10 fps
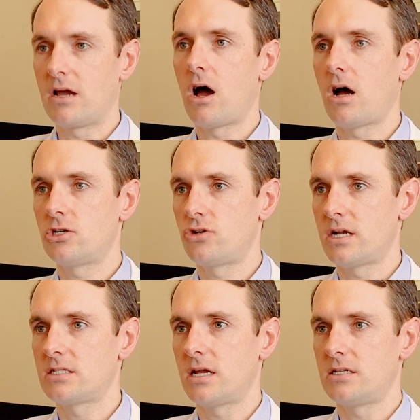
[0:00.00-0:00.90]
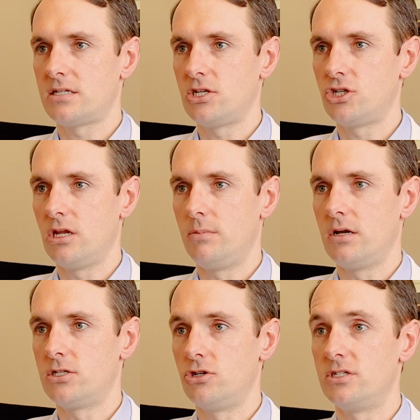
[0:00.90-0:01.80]
contrast then essentially,
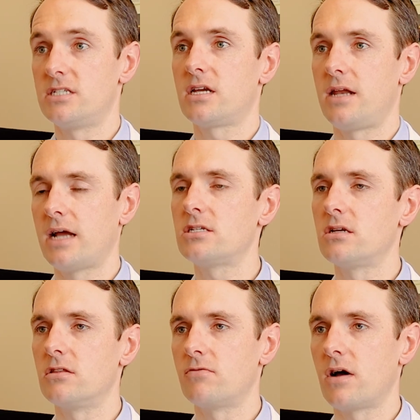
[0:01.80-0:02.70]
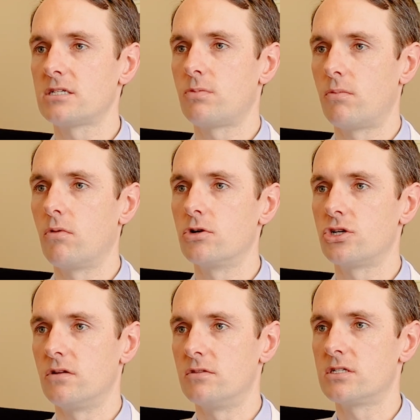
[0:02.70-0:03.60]
because you're disconnecting the vast
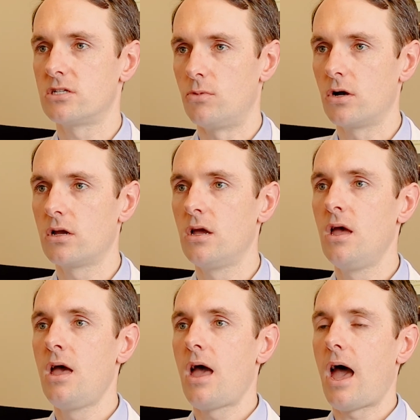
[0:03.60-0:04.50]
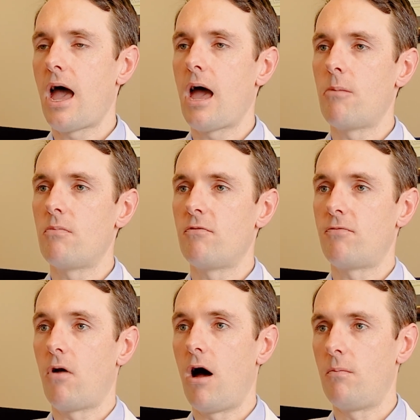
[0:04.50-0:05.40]
proportion of the stomach
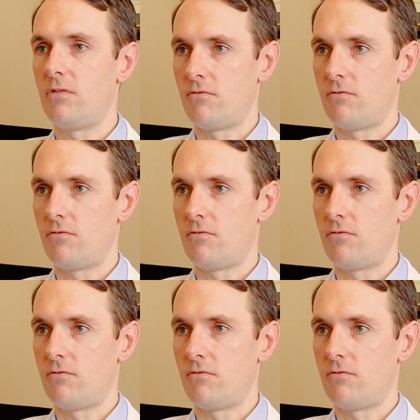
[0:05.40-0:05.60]
from the